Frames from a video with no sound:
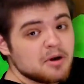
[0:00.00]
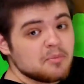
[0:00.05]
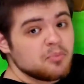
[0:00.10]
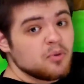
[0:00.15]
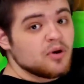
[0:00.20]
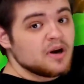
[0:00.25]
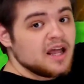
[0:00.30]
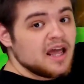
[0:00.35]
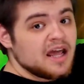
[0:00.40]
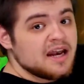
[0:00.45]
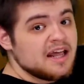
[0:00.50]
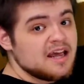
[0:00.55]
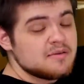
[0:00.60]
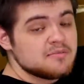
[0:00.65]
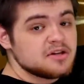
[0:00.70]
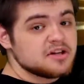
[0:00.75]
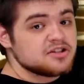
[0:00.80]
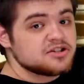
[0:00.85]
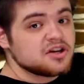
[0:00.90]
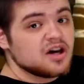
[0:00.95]
going to put an
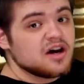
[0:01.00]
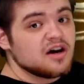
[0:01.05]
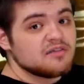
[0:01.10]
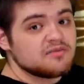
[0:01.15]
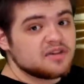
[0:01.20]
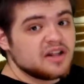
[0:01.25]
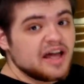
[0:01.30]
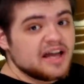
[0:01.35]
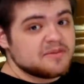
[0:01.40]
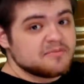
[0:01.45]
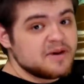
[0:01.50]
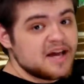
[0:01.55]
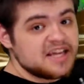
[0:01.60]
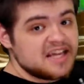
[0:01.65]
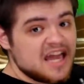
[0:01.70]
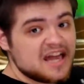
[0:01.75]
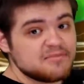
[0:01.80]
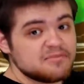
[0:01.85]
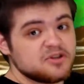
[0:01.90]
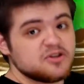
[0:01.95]
image of like my
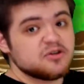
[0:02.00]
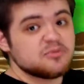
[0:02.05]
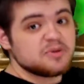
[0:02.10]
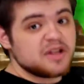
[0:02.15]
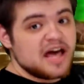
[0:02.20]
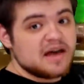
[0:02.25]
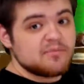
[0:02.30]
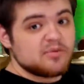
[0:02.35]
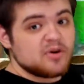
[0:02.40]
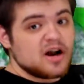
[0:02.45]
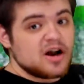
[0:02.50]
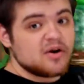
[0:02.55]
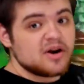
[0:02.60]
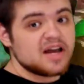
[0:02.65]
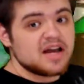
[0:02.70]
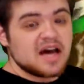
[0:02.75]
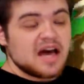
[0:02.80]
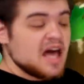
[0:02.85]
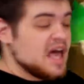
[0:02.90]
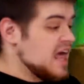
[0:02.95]
GameCube
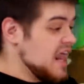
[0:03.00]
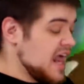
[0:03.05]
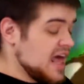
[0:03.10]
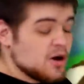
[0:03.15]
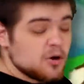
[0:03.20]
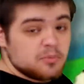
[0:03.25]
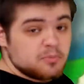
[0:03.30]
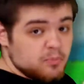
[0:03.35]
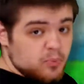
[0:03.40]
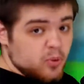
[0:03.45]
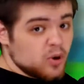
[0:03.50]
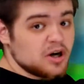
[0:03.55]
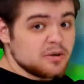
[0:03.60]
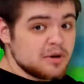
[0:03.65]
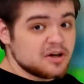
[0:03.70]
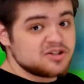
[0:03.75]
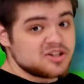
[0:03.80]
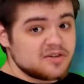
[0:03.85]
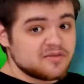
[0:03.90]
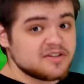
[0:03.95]
library and I own pretty
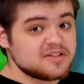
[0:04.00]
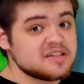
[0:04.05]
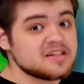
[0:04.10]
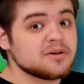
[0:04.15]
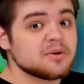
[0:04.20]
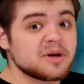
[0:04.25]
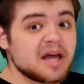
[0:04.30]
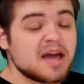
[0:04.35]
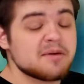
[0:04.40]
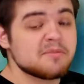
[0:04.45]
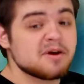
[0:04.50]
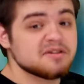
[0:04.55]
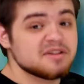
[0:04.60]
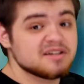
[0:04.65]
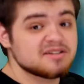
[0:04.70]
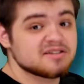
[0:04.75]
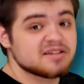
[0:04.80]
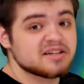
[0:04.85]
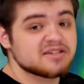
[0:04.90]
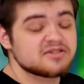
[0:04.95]
much every single game on
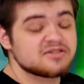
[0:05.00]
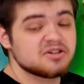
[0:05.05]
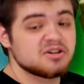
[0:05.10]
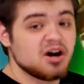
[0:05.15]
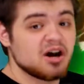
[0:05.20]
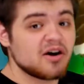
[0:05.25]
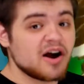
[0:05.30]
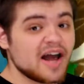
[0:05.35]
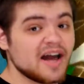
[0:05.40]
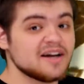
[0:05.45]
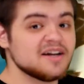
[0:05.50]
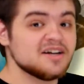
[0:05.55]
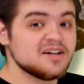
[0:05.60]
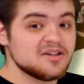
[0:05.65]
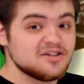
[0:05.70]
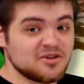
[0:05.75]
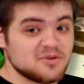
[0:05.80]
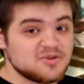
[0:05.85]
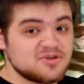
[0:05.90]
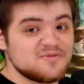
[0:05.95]
this list. All right?
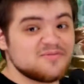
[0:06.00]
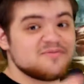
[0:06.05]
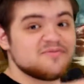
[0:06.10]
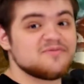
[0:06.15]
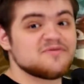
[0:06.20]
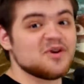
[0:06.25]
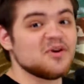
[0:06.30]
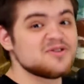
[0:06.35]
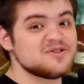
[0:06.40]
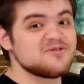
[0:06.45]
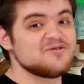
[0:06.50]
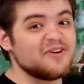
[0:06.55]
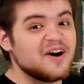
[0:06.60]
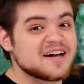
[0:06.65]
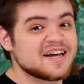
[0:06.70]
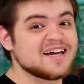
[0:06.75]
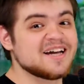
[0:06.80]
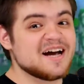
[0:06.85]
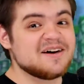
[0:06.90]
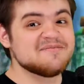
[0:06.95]
Don't you don't you
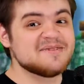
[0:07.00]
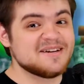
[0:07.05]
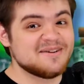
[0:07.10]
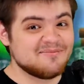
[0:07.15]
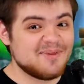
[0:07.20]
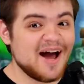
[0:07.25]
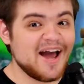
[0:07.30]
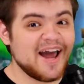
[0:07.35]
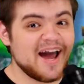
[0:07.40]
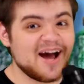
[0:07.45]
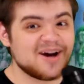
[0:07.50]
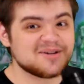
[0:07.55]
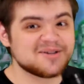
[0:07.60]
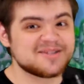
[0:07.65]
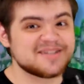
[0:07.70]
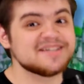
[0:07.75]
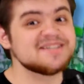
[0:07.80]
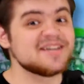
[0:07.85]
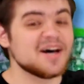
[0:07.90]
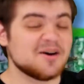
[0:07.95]
fucking come into my
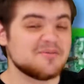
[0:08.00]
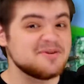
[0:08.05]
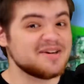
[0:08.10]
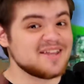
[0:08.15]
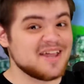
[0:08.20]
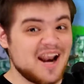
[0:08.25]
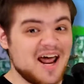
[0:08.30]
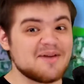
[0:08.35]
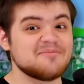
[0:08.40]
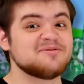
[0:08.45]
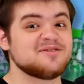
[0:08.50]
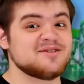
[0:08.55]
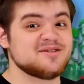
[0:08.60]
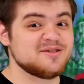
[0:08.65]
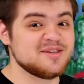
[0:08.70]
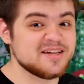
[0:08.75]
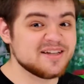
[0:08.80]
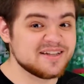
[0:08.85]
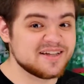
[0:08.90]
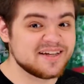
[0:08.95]
house and tell me that I'm
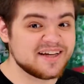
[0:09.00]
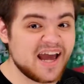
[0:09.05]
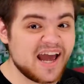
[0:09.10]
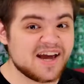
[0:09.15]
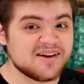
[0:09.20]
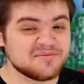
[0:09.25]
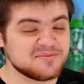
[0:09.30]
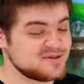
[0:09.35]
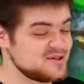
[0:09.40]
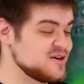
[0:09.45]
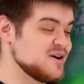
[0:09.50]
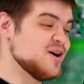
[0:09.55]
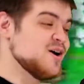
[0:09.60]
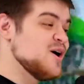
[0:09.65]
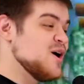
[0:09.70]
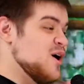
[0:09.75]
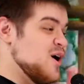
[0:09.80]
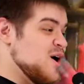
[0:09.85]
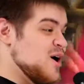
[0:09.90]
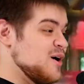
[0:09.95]
stealing games.
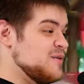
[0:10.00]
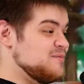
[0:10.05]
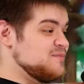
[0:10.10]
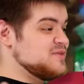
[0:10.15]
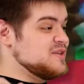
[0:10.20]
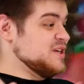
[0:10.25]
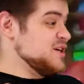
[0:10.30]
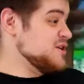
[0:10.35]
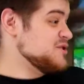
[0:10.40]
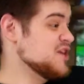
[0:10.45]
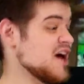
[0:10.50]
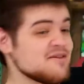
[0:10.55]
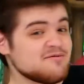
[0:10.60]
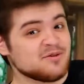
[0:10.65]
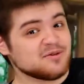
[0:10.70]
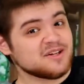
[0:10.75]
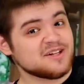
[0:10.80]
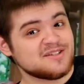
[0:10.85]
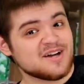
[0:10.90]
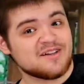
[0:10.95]
Cuz I've
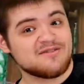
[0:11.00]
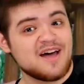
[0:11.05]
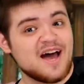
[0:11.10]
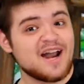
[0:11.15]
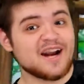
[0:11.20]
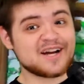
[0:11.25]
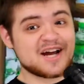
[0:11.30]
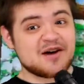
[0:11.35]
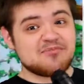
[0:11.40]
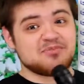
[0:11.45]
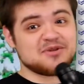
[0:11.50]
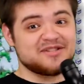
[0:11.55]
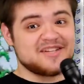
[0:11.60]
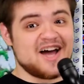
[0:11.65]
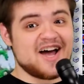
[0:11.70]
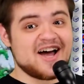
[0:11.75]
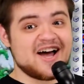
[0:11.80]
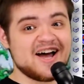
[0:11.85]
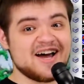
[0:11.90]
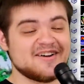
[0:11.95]
only done that a couple
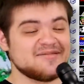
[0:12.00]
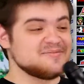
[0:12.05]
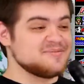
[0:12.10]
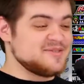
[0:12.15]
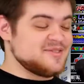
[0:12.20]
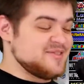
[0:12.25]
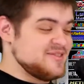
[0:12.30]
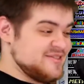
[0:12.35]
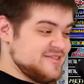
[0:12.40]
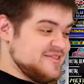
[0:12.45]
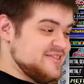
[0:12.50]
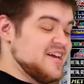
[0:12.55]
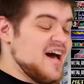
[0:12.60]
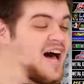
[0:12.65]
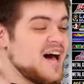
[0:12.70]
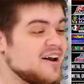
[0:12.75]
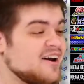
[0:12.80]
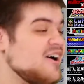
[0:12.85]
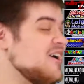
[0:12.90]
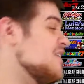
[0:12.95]
times,
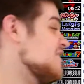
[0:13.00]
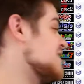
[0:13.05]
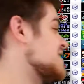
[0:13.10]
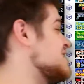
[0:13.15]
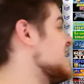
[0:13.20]
not all the